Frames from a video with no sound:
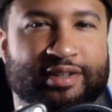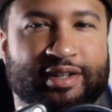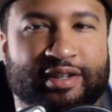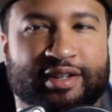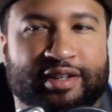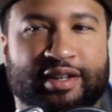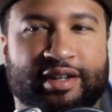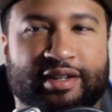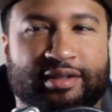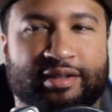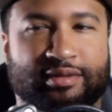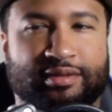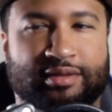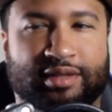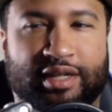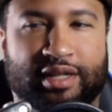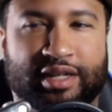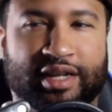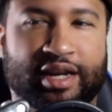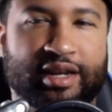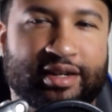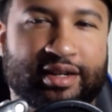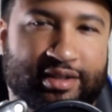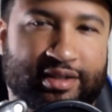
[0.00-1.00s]
I got
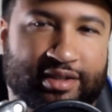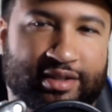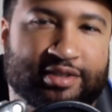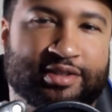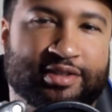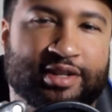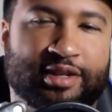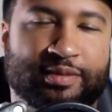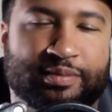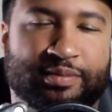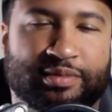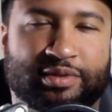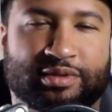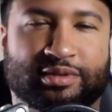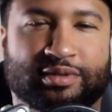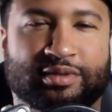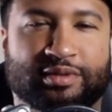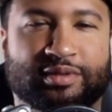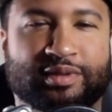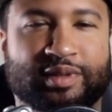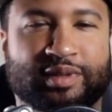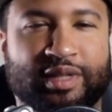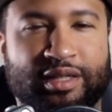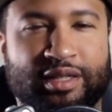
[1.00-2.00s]
an example.
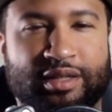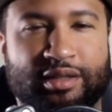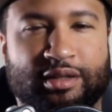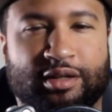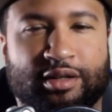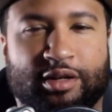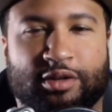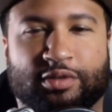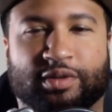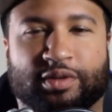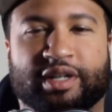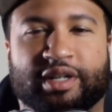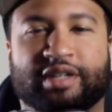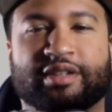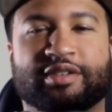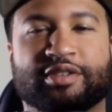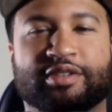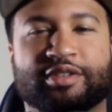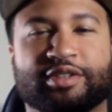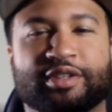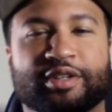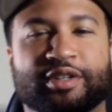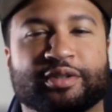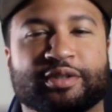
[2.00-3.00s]
All right,
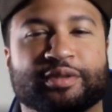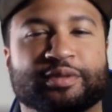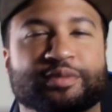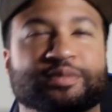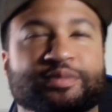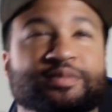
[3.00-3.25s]
so